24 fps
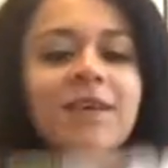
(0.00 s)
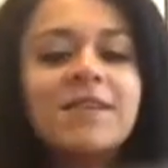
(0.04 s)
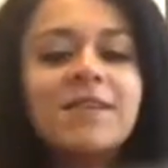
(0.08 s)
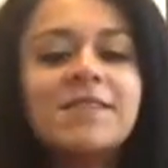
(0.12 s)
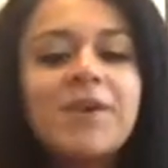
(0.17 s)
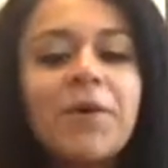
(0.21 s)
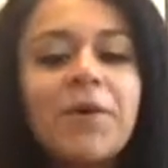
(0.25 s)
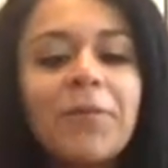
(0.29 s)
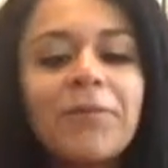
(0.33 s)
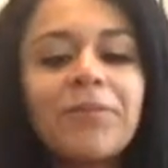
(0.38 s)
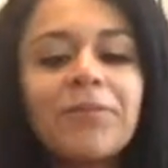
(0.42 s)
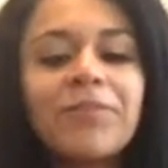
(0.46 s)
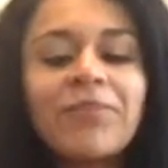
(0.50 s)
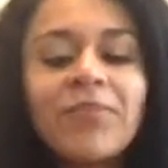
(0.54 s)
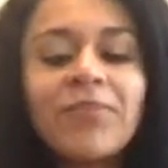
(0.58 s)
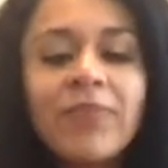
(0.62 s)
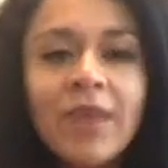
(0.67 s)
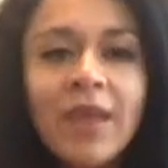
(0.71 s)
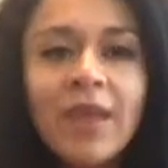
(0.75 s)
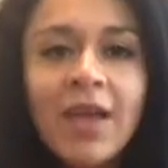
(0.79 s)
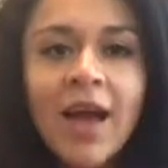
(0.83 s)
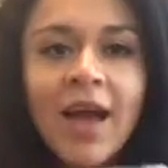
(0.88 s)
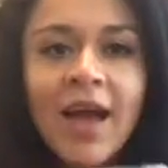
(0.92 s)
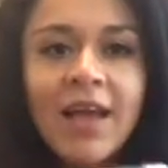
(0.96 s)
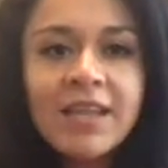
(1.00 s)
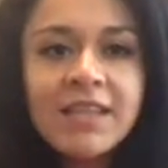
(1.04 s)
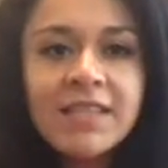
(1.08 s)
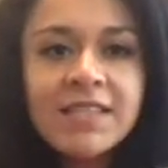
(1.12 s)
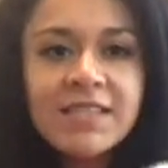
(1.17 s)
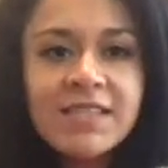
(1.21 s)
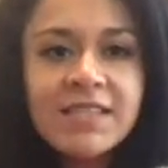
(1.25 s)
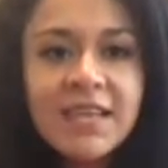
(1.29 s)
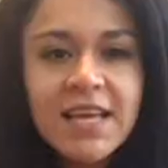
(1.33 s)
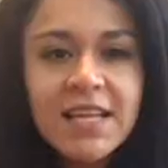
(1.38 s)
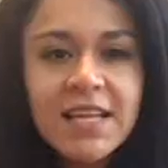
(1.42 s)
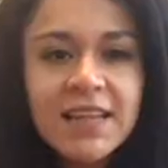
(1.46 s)
So I used
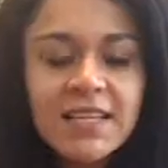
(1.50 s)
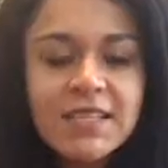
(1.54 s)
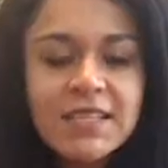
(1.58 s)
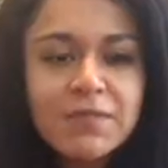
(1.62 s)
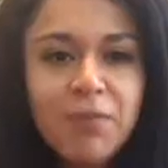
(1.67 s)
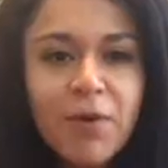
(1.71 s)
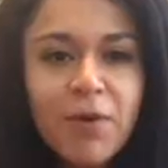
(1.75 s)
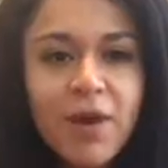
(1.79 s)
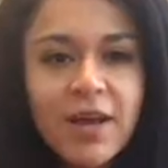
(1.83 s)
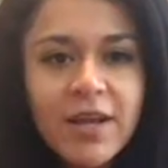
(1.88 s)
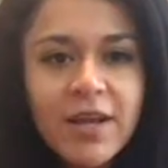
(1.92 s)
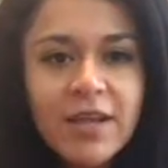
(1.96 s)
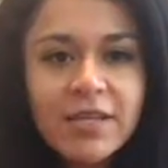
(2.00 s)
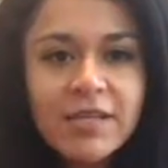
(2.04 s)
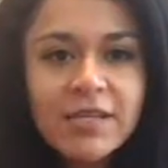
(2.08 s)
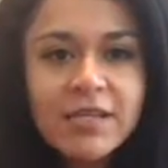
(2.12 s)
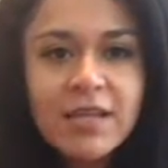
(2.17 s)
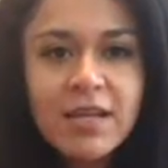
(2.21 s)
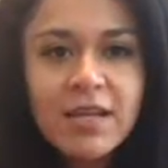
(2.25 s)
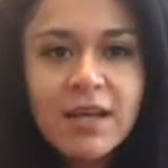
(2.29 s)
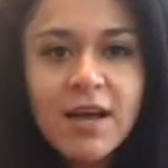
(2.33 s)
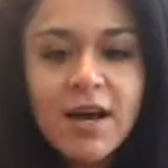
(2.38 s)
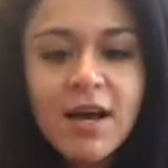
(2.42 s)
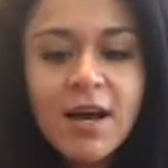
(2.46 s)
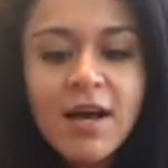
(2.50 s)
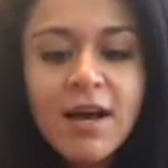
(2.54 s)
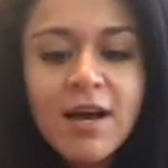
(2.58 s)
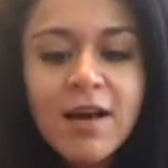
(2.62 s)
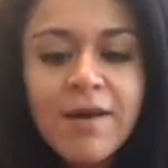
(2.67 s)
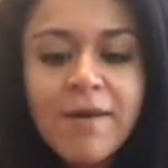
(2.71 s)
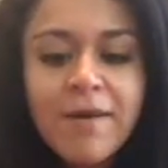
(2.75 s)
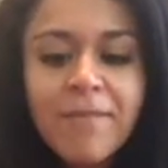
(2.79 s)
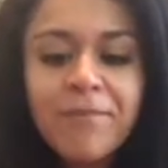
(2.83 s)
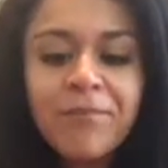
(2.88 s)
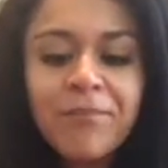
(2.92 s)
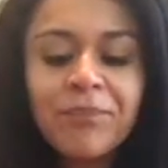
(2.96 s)
to take this product,
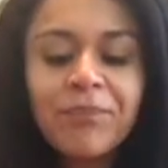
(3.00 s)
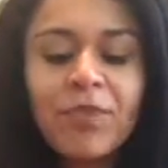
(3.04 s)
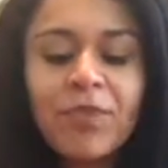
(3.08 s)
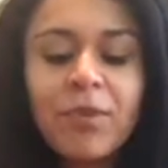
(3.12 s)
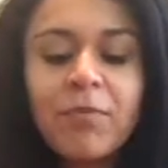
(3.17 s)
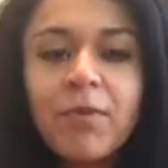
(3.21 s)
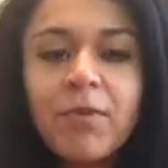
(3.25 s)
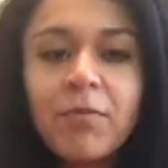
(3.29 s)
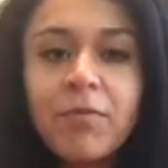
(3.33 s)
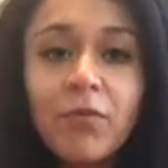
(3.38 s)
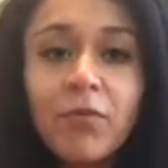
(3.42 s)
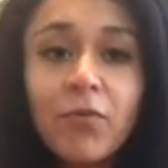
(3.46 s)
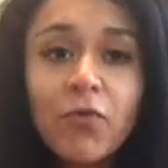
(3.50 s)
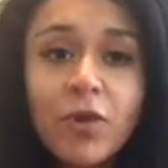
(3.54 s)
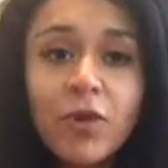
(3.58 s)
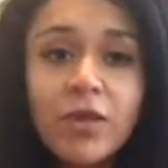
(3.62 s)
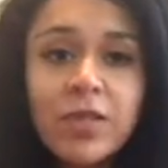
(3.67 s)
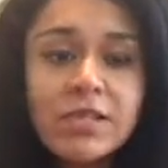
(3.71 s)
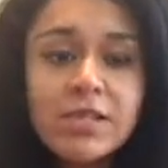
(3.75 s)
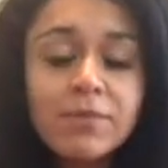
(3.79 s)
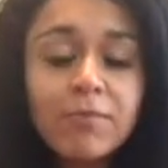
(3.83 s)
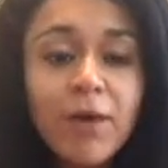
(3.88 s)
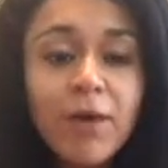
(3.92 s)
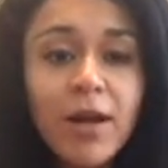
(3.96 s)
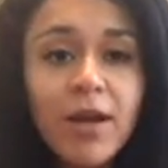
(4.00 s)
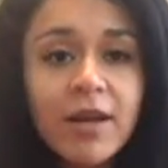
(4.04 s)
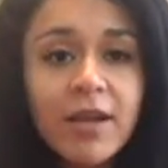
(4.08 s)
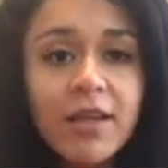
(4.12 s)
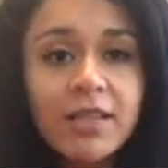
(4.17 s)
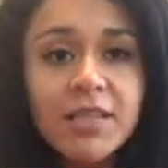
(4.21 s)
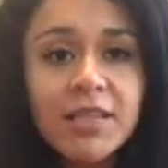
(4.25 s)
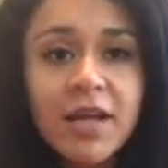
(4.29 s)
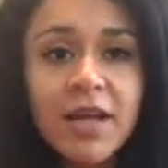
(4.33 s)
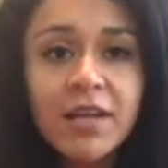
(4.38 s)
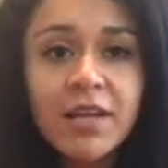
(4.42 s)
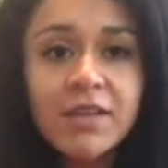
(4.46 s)
but before this
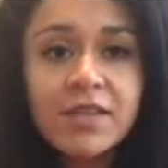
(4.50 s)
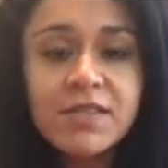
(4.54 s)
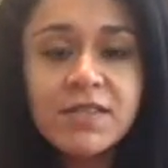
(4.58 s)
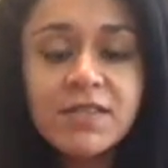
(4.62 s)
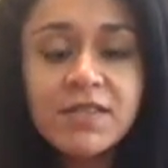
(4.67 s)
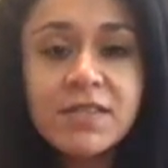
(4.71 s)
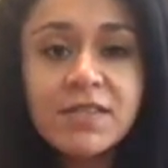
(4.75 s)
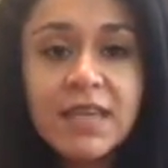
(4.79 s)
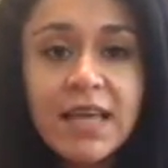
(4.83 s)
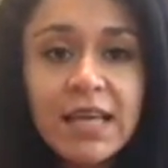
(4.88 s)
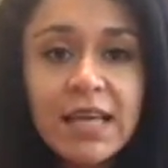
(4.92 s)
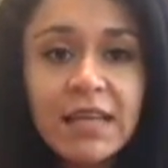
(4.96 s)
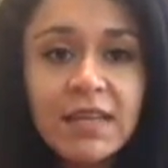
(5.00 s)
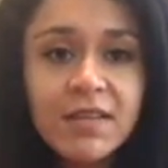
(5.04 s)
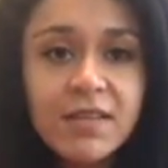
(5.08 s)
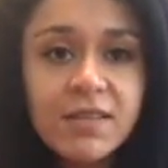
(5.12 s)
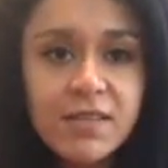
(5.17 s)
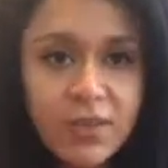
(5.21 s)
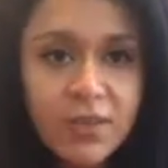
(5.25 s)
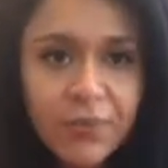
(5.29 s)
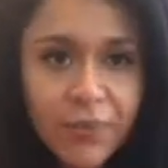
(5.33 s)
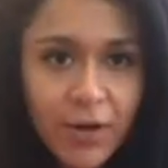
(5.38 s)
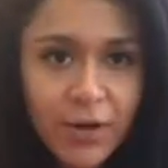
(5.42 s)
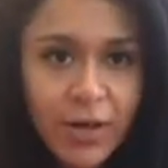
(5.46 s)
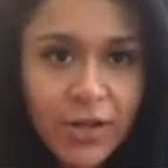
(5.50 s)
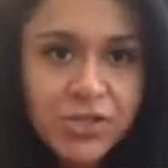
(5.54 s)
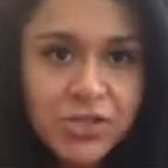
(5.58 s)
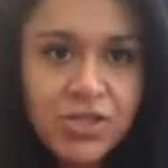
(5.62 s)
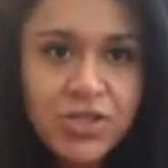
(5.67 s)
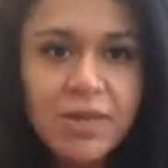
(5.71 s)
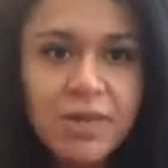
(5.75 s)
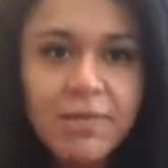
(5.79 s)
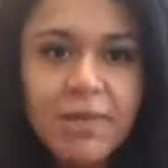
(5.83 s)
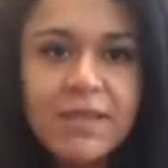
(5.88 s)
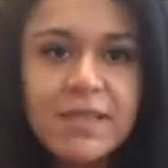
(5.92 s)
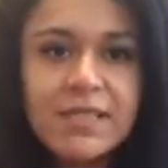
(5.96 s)
product, I used to take the Super
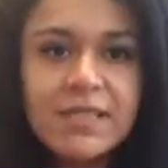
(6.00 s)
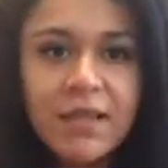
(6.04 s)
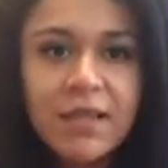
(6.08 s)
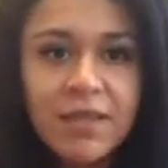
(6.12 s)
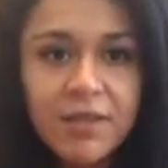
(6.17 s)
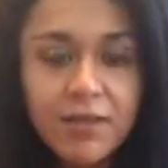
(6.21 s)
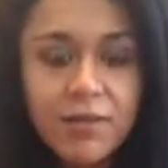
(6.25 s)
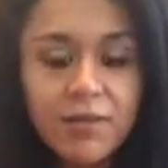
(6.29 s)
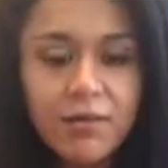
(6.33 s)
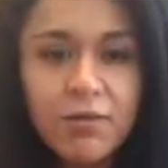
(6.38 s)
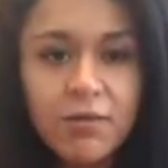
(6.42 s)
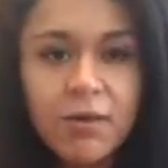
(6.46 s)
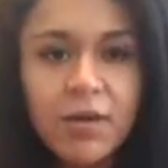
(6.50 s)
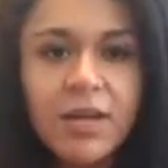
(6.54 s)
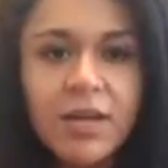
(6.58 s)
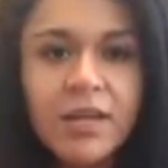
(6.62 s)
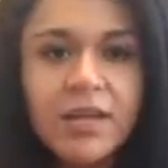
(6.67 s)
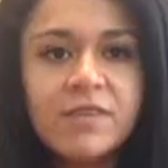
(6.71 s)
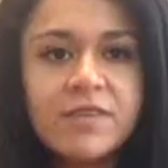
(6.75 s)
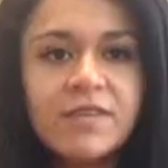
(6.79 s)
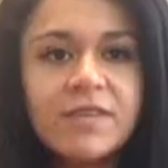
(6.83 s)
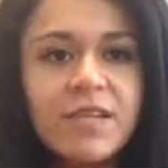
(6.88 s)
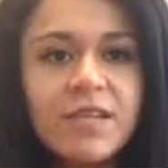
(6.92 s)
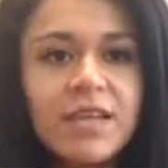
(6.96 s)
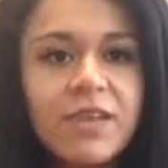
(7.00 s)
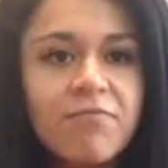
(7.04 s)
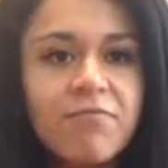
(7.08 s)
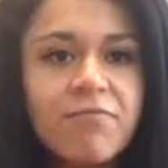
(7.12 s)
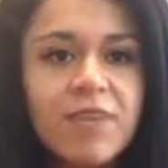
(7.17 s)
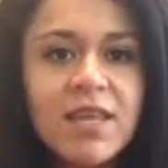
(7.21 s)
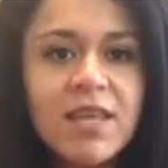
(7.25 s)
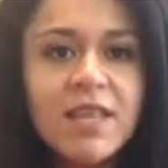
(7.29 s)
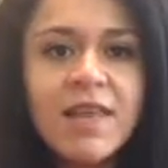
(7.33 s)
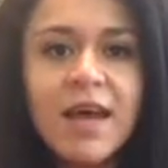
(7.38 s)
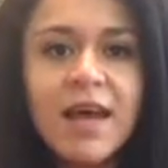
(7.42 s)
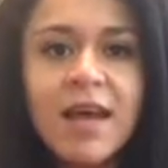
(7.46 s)
HD by Cely, and it used to give
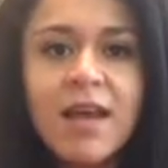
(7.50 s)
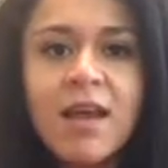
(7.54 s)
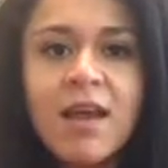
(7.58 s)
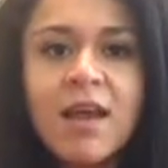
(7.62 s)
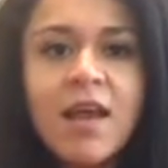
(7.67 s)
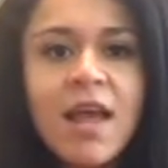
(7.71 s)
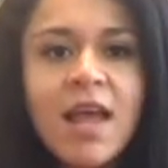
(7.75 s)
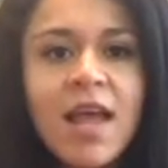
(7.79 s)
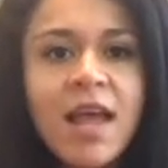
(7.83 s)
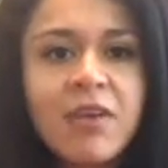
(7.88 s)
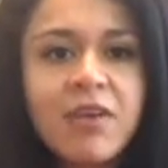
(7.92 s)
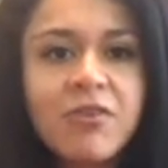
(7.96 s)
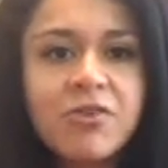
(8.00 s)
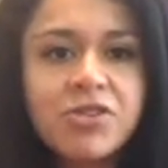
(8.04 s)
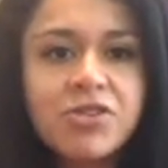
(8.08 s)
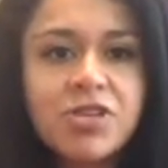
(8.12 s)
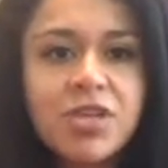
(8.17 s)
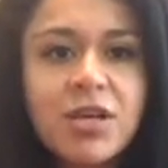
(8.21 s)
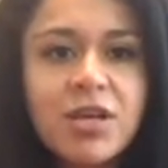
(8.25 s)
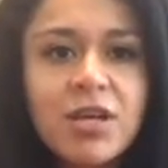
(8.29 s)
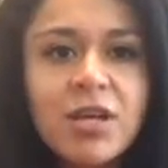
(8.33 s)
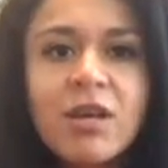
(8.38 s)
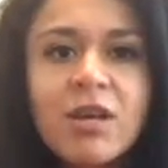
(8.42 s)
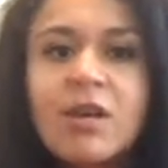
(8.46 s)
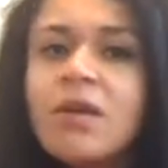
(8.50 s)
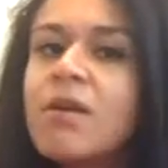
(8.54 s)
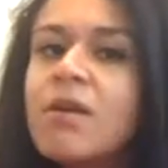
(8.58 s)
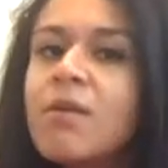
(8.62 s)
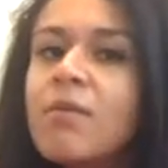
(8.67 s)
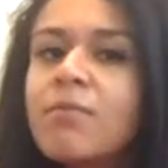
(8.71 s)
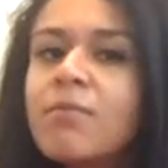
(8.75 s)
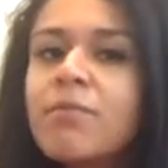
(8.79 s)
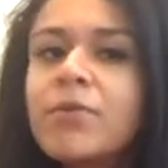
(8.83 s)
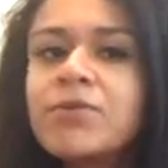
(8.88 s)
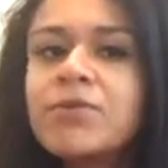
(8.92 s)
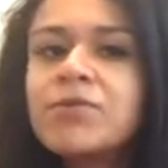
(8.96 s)
me that energy
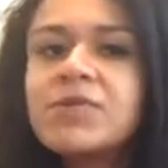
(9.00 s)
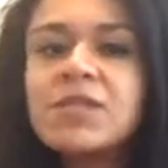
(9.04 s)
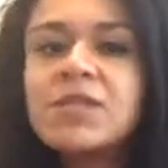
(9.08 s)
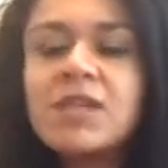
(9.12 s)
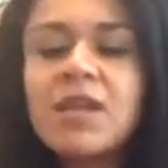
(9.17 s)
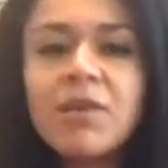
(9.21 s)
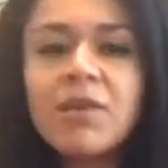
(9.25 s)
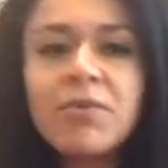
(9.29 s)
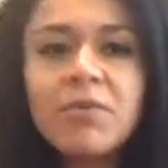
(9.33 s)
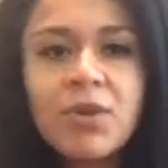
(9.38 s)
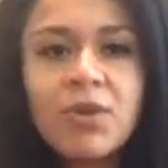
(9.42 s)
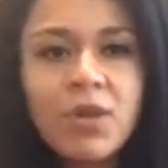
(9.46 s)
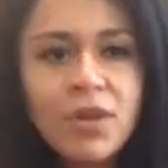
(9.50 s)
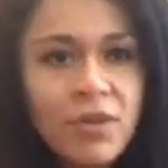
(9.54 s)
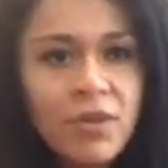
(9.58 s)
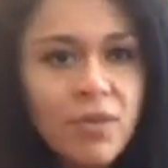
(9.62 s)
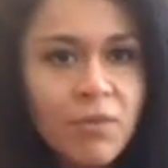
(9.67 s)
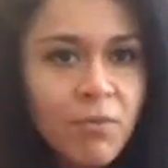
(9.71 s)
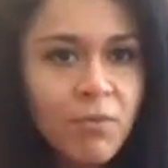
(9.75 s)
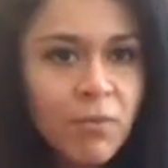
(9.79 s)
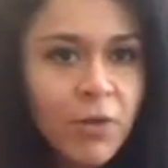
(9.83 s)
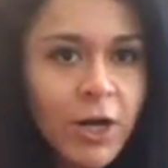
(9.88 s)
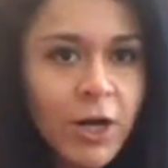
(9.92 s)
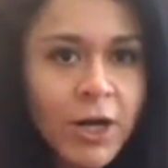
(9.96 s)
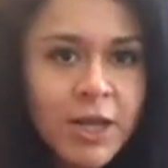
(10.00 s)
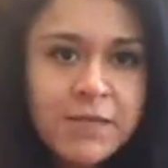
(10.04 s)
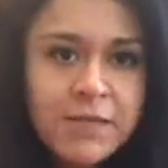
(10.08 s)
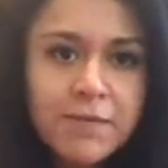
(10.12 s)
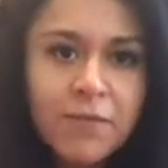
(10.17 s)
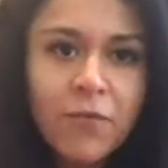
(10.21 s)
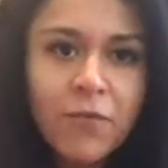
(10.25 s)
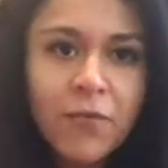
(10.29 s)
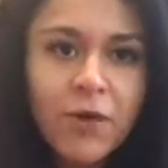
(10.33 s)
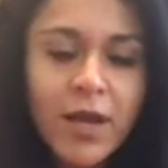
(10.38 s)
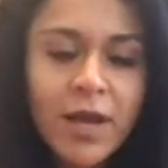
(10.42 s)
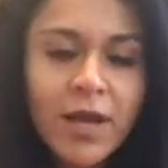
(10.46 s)
boost that I would need in the mornings
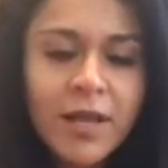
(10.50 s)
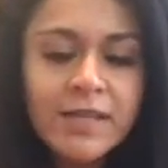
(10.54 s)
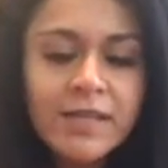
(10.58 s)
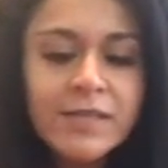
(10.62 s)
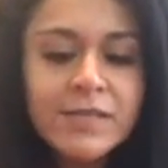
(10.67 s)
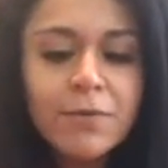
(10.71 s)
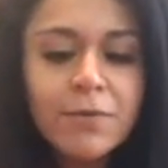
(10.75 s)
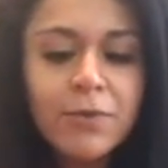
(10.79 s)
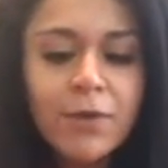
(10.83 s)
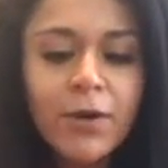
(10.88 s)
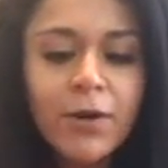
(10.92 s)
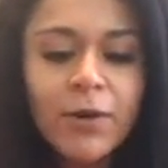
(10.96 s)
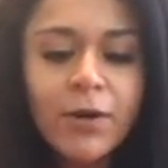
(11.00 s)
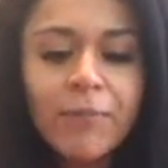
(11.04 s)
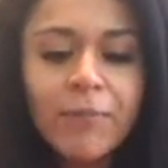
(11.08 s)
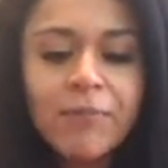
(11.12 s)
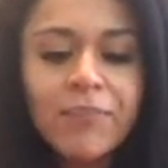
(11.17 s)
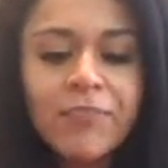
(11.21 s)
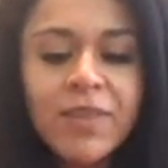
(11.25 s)
before heading to work.